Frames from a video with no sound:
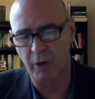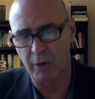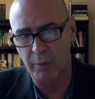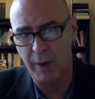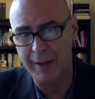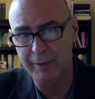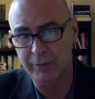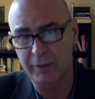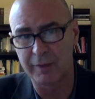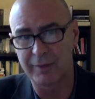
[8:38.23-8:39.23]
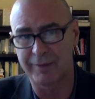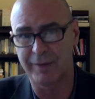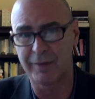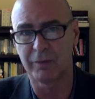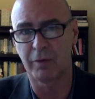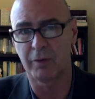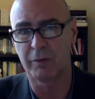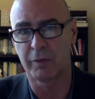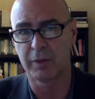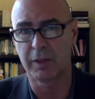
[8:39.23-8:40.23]
are rights in the sense
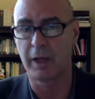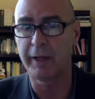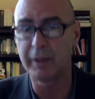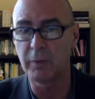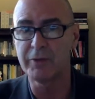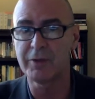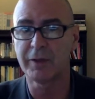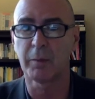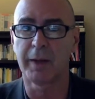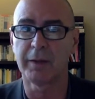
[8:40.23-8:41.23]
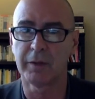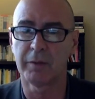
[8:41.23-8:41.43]
of the egoistic right,